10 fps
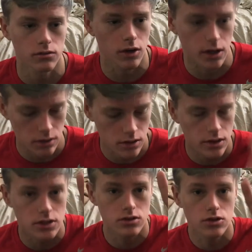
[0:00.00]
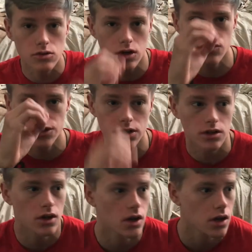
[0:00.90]
Wow, that's 200
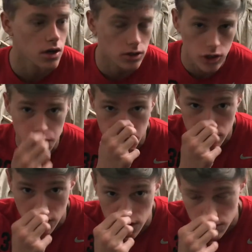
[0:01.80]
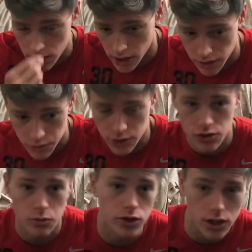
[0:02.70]
clothespins done. We got
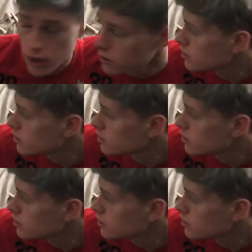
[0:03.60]
300 more to go.